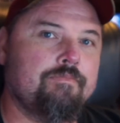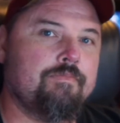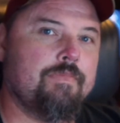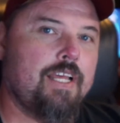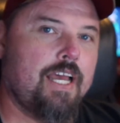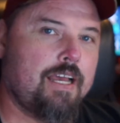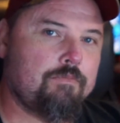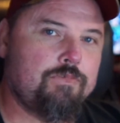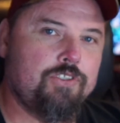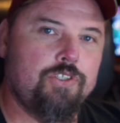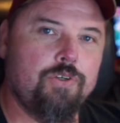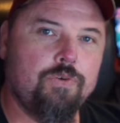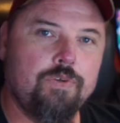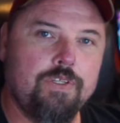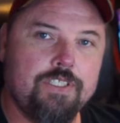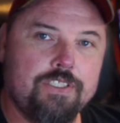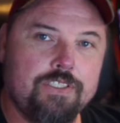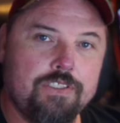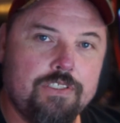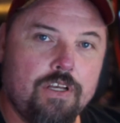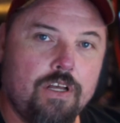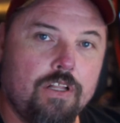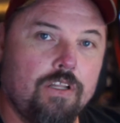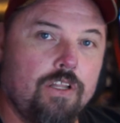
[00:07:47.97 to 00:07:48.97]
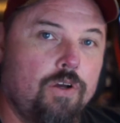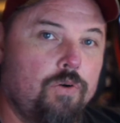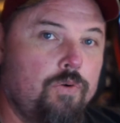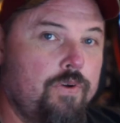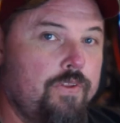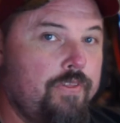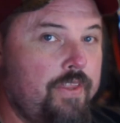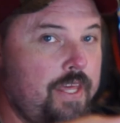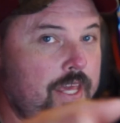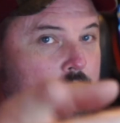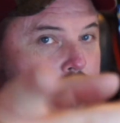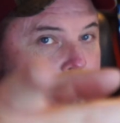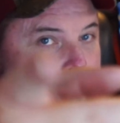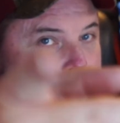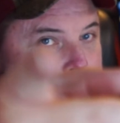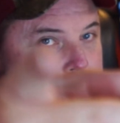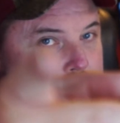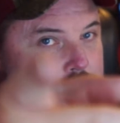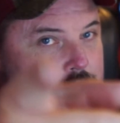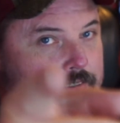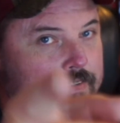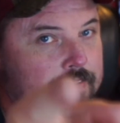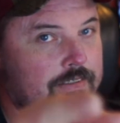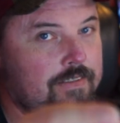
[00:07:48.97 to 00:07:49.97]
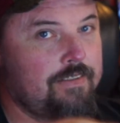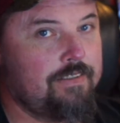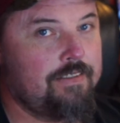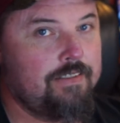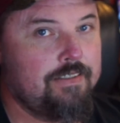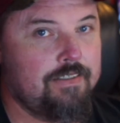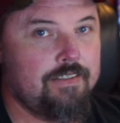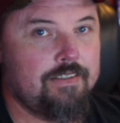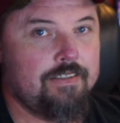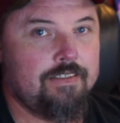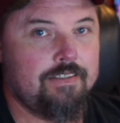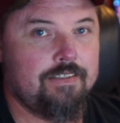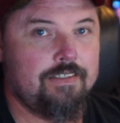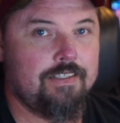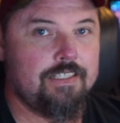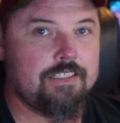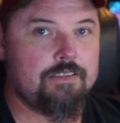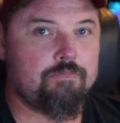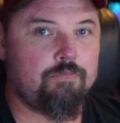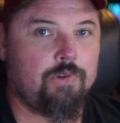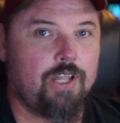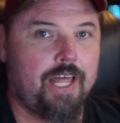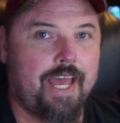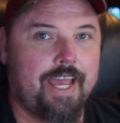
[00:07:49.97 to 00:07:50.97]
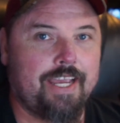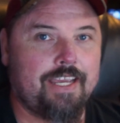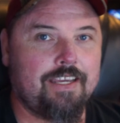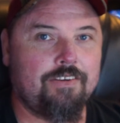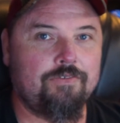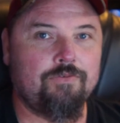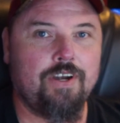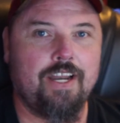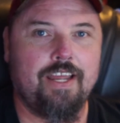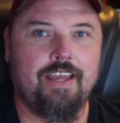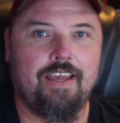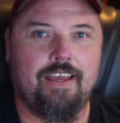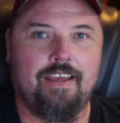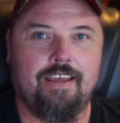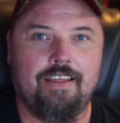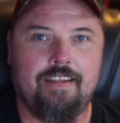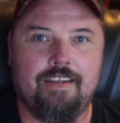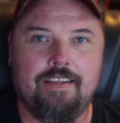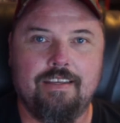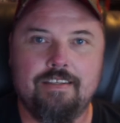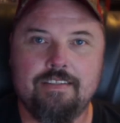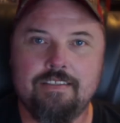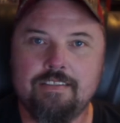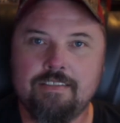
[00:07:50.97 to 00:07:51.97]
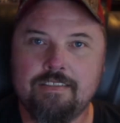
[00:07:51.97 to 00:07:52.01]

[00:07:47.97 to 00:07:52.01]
I'm Chewy Solo, and this is Black and Red.